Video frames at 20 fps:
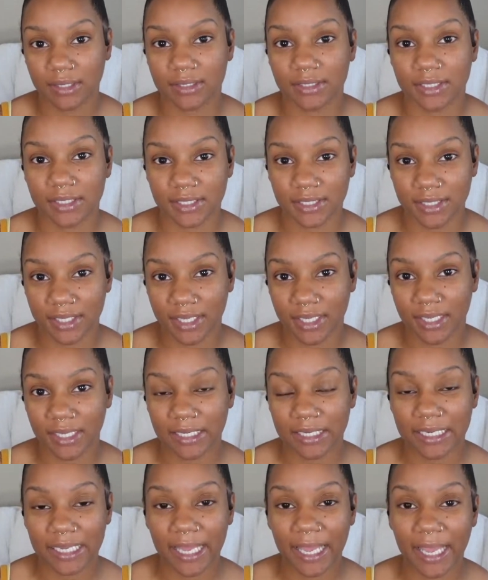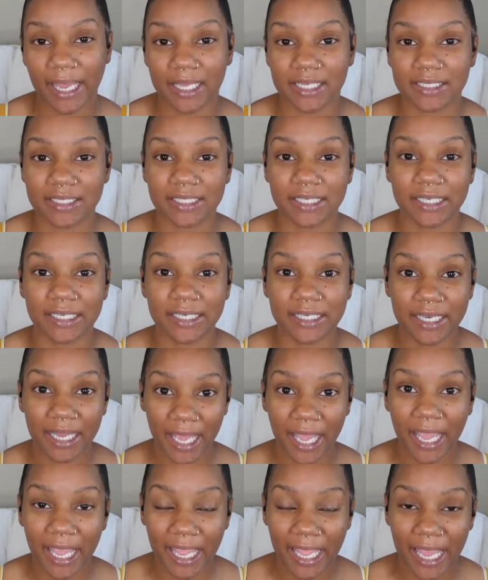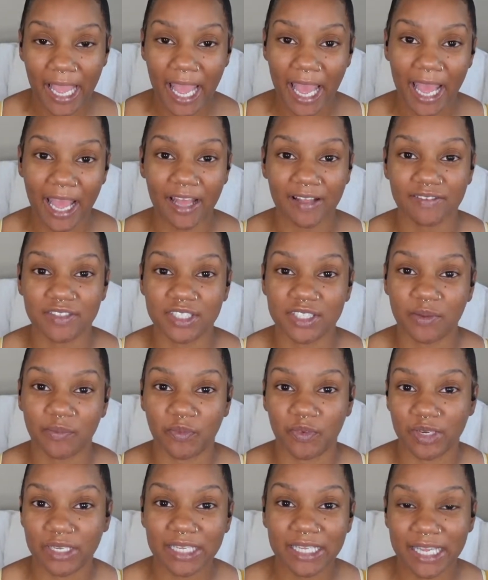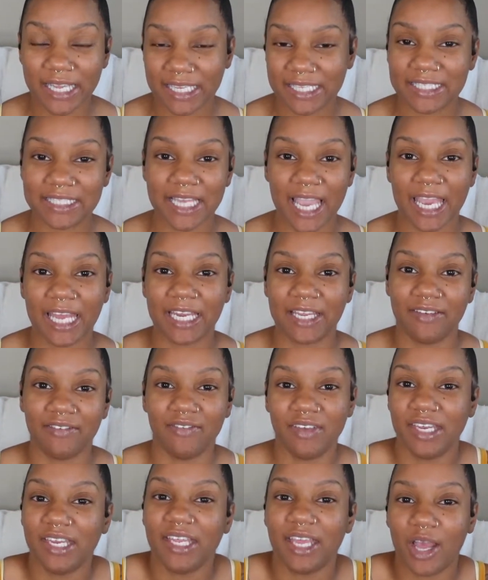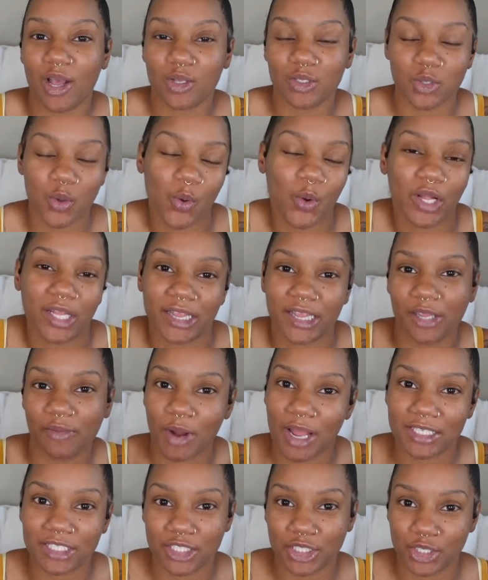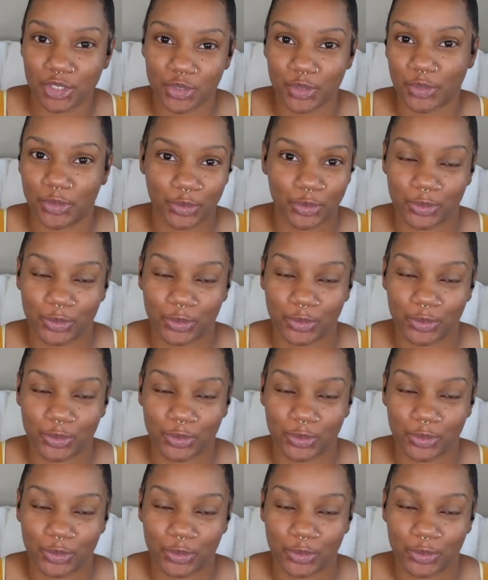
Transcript: justakila, and today I have some really exciting videos on the roster.